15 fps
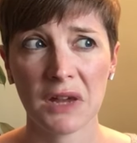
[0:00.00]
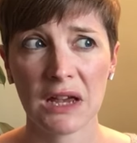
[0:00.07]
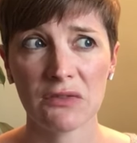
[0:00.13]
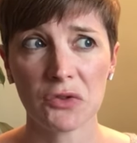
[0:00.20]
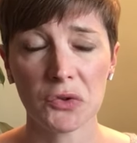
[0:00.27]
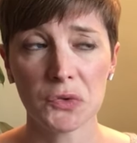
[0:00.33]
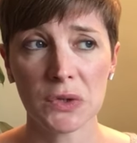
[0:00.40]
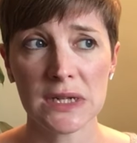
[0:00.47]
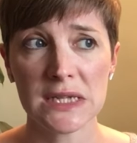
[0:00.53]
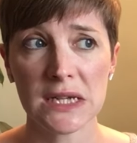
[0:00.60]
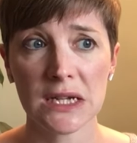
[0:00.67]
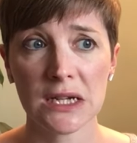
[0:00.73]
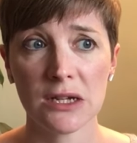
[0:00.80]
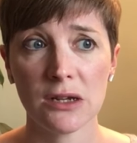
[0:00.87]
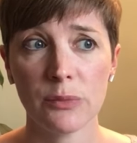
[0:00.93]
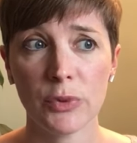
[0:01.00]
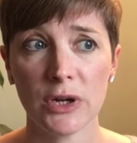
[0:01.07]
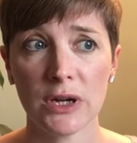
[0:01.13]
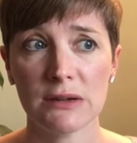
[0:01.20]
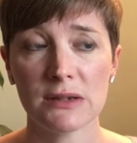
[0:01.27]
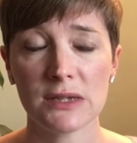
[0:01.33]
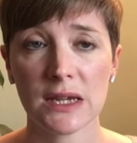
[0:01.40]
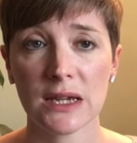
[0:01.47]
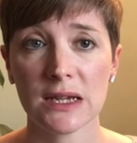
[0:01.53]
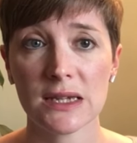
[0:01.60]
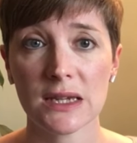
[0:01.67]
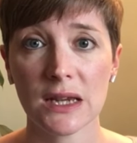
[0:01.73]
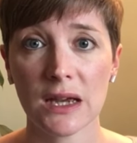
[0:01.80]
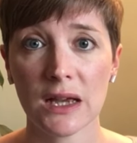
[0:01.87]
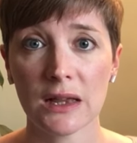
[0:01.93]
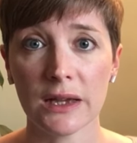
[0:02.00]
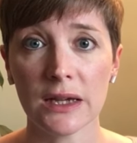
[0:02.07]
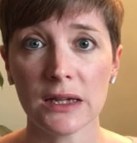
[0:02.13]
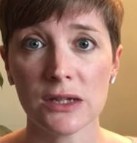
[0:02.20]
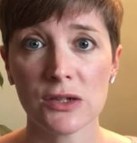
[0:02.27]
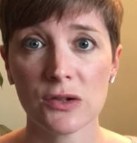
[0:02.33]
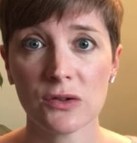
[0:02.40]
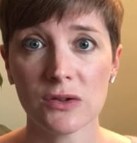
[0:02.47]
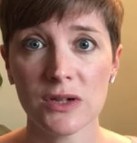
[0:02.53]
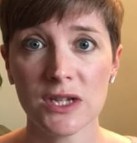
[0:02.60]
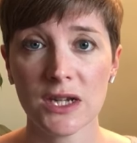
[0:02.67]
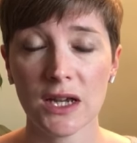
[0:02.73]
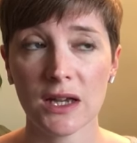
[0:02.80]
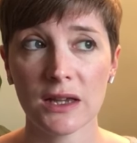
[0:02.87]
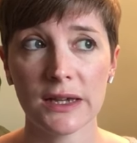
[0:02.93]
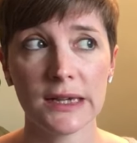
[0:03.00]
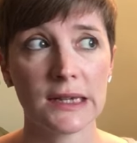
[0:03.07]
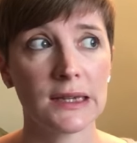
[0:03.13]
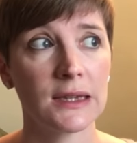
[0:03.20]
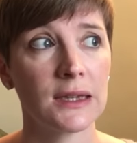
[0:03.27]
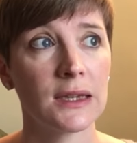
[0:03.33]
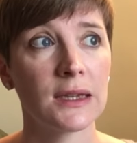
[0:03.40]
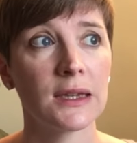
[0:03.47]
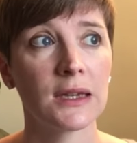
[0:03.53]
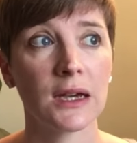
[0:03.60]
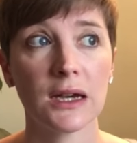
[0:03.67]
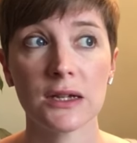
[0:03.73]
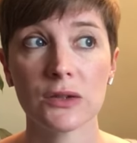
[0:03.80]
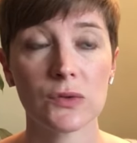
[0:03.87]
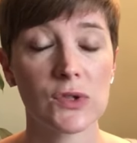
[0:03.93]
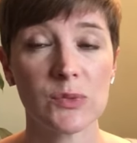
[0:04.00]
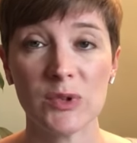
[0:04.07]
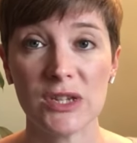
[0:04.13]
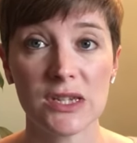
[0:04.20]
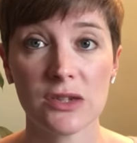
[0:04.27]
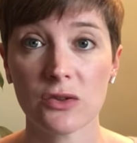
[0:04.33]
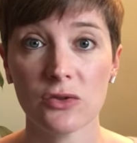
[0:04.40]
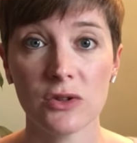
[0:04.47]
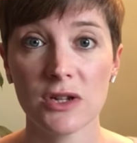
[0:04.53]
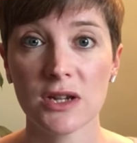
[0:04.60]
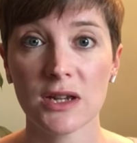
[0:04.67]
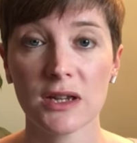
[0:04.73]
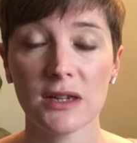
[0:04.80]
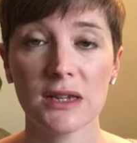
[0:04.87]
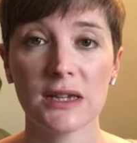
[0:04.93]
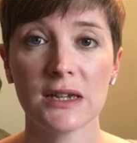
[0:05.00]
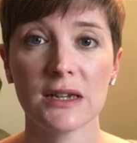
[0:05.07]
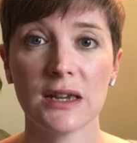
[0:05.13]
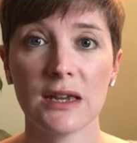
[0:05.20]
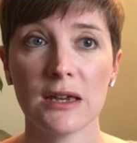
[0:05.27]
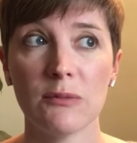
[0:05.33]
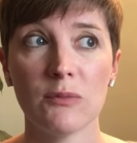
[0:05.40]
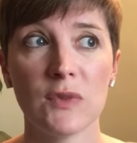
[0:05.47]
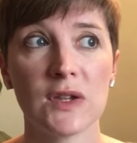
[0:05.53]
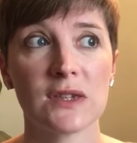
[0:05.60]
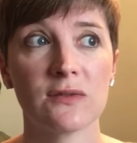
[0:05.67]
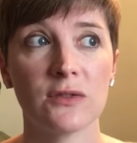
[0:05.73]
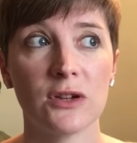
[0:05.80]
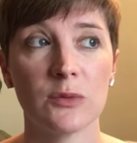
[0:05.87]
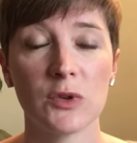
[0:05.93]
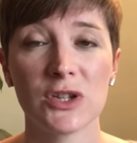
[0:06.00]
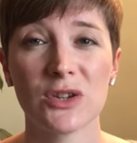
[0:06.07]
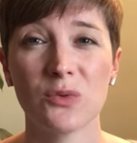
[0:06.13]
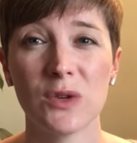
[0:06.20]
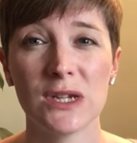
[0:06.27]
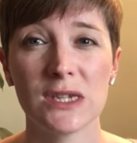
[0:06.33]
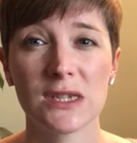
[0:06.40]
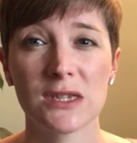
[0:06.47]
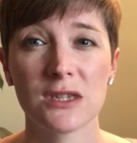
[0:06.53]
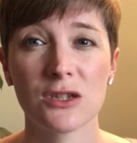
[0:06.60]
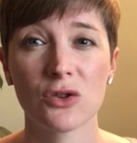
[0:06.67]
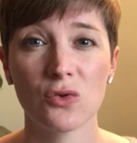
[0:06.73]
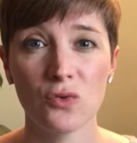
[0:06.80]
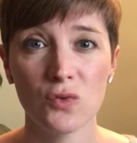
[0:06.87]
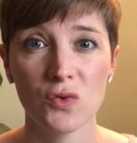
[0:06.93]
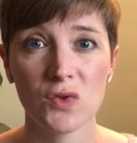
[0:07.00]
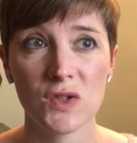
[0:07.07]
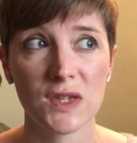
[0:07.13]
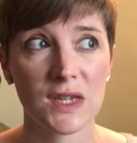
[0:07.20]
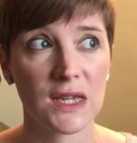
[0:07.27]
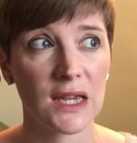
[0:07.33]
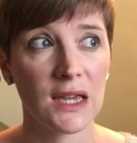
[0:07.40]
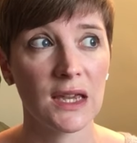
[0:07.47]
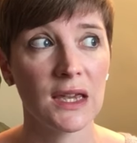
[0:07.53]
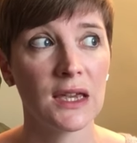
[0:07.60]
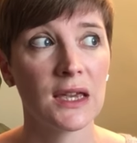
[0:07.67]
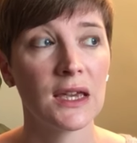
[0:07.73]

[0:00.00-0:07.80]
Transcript: I've got no idea how you pronounce it. It's Gaelic, Scottish Gaelic. I don't speak Scottish Gaelic. That's very much a West Coast thing.